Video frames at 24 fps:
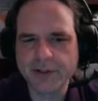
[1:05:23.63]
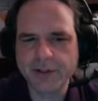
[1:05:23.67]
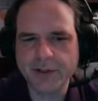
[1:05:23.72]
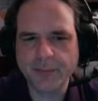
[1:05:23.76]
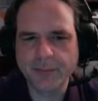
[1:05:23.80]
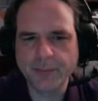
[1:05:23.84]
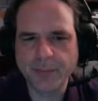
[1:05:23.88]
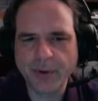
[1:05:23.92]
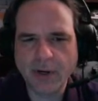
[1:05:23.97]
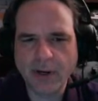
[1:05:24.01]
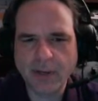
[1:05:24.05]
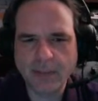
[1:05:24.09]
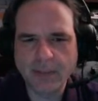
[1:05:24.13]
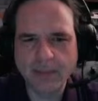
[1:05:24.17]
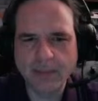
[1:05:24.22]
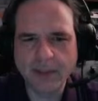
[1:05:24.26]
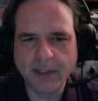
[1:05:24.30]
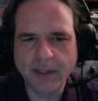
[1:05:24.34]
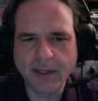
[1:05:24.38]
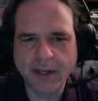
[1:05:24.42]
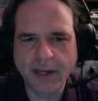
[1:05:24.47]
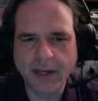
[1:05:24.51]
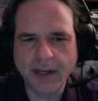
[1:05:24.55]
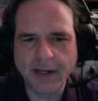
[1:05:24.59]
you're probably
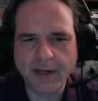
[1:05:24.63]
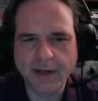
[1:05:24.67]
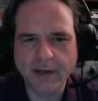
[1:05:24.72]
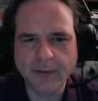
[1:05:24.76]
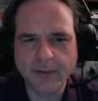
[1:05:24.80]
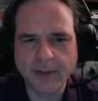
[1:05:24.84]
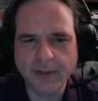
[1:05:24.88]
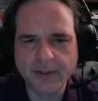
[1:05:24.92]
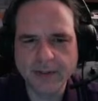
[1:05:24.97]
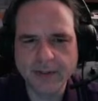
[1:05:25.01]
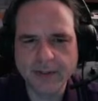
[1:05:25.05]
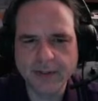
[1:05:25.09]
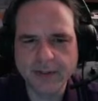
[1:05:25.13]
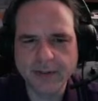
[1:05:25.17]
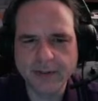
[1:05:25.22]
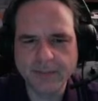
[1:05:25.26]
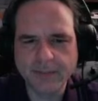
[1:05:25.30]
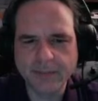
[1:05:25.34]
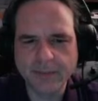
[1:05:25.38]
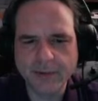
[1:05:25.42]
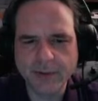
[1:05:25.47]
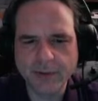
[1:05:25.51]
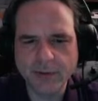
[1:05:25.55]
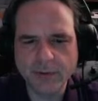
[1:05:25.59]
not going to
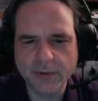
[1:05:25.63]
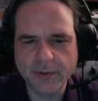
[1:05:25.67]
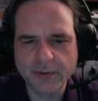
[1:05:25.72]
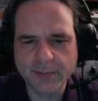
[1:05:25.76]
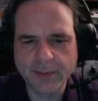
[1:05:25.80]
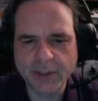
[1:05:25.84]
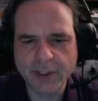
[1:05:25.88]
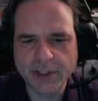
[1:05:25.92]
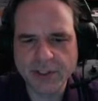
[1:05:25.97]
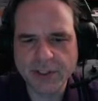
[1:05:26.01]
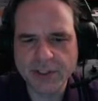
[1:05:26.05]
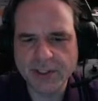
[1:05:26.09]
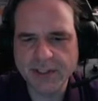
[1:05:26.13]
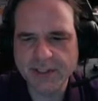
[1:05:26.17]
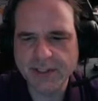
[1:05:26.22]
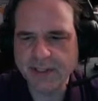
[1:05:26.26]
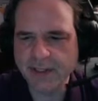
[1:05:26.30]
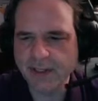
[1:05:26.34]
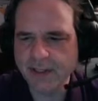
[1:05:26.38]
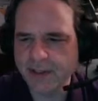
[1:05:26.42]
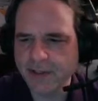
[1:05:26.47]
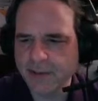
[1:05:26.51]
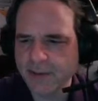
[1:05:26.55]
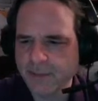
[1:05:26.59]
do as much
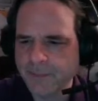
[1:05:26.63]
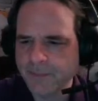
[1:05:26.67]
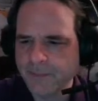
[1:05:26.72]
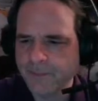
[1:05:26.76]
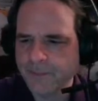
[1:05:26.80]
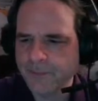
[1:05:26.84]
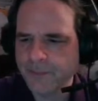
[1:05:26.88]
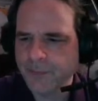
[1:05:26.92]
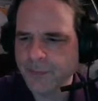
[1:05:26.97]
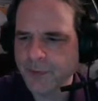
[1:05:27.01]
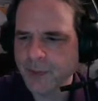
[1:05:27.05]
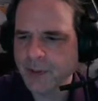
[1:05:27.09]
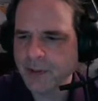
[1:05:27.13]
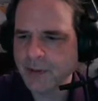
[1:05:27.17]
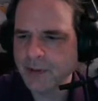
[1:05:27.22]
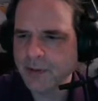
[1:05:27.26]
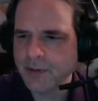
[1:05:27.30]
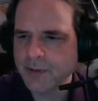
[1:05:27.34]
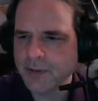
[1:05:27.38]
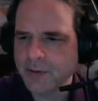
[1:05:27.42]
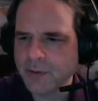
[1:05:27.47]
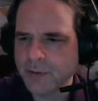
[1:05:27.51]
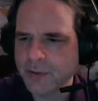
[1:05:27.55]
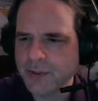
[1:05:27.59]
detail
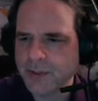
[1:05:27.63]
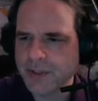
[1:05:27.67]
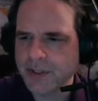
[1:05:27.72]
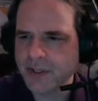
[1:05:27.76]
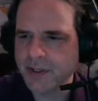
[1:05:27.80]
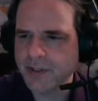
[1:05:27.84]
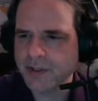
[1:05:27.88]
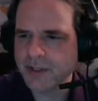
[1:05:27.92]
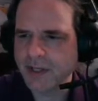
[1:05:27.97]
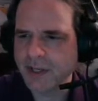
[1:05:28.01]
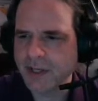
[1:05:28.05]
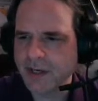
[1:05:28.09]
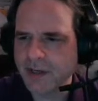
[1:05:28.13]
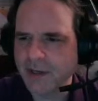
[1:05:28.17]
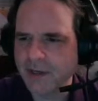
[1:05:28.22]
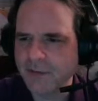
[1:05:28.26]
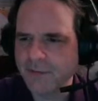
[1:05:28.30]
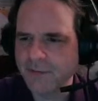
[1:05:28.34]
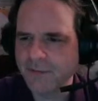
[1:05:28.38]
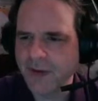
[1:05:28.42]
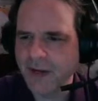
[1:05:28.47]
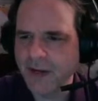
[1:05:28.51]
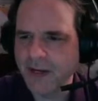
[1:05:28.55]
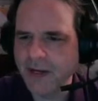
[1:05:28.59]
towards there. It's kind of going to
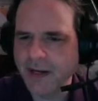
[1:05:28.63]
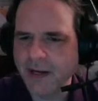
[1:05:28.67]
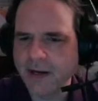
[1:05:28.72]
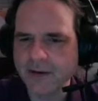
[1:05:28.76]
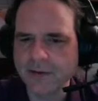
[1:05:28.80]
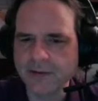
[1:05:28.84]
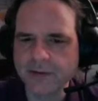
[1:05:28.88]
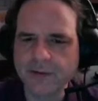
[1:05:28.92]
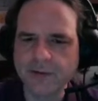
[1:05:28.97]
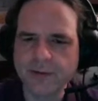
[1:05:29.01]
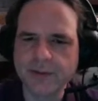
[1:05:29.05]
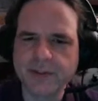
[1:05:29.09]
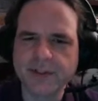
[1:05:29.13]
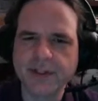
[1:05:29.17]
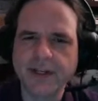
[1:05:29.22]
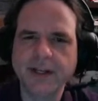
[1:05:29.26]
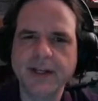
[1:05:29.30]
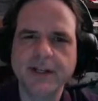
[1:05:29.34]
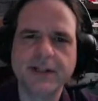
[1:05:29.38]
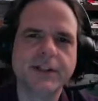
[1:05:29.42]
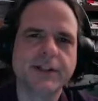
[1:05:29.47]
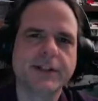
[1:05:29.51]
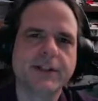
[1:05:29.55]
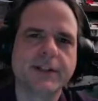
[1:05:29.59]
fade out towards the
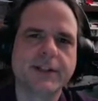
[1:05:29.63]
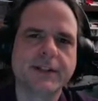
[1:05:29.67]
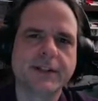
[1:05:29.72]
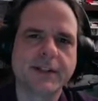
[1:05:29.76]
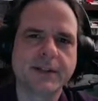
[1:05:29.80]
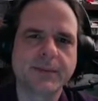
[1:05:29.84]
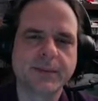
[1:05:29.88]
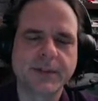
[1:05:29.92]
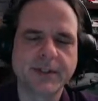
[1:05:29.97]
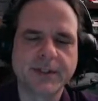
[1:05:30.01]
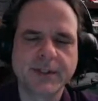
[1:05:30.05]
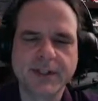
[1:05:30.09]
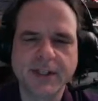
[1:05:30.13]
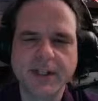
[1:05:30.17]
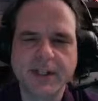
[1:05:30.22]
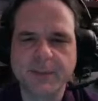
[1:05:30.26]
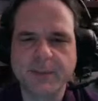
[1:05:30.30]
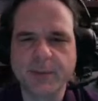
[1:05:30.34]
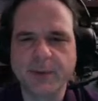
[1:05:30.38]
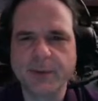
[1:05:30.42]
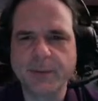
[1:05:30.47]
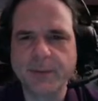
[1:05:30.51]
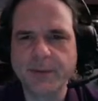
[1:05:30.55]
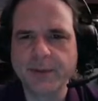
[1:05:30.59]
edges because that's what a
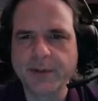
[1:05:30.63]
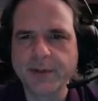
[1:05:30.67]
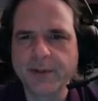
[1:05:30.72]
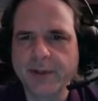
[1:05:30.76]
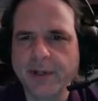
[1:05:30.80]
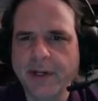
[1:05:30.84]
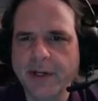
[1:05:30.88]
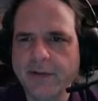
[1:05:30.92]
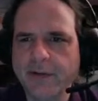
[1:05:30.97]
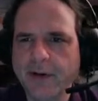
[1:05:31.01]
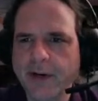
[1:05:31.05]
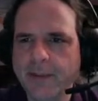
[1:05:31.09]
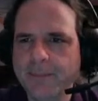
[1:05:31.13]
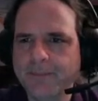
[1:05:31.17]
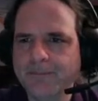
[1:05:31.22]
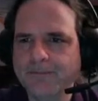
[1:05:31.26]
sketchbook would look like, right?